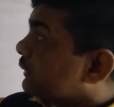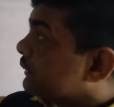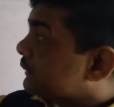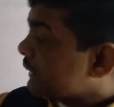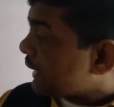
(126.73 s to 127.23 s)

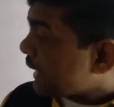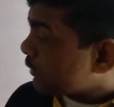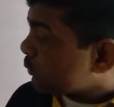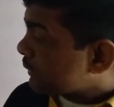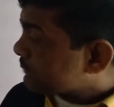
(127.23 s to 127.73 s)
There are
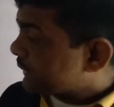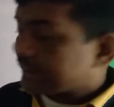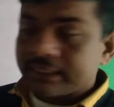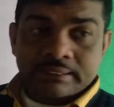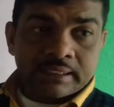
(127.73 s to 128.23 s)
12
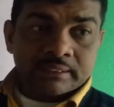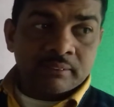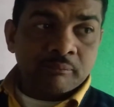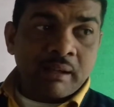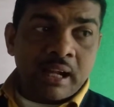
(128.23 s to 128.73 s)
sentences,
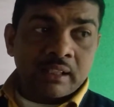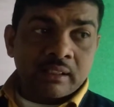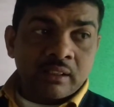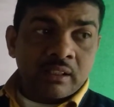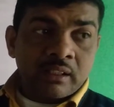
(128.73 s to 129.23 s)
but
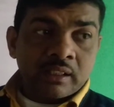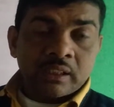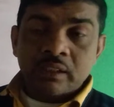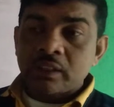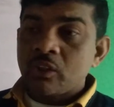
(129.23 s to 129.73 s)

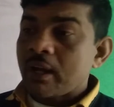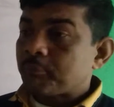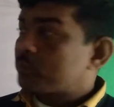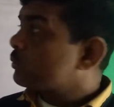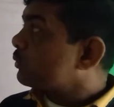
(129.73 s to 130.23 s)
you
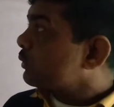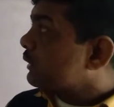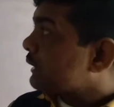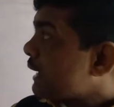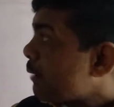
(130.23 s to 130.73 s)
have to
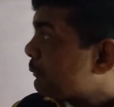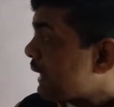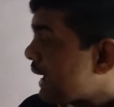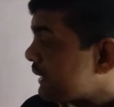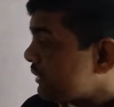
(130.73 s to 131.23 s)

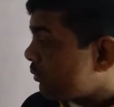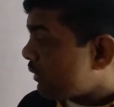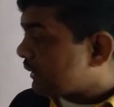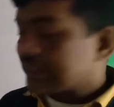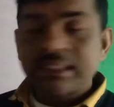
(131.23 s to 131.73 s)
apply
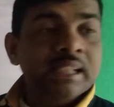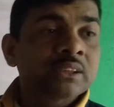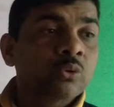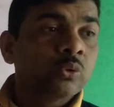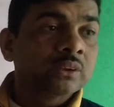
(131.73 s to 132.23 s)
only 6
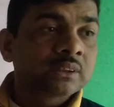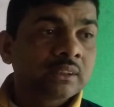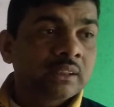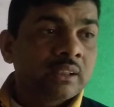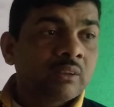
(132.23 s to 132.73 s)

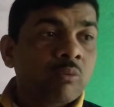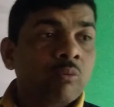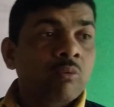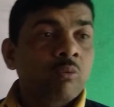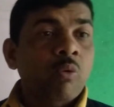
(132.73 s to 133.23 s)
rules.
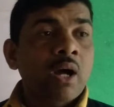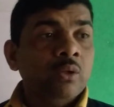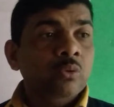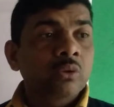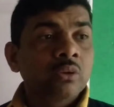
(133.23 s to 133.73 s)
One
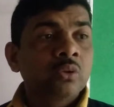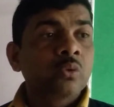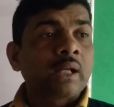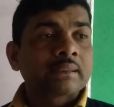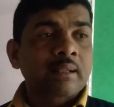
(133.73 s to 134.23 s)
rule, 2
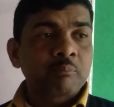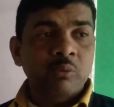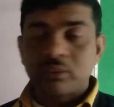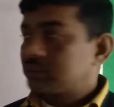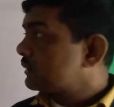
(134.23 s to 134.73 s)

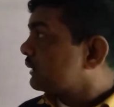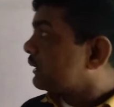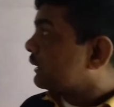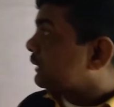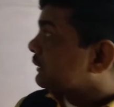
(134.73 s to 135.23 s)
examples.
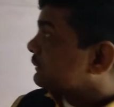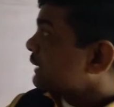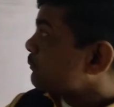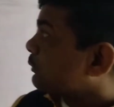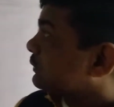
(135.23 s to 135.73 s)

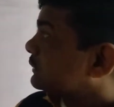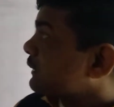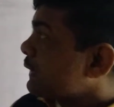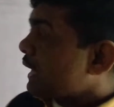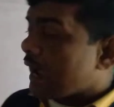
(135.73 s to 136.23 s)

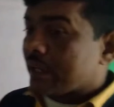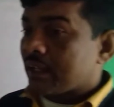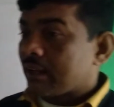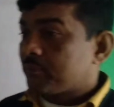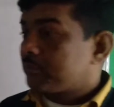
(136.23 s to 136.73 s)
Suppose I
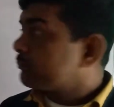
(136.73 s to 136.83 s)
have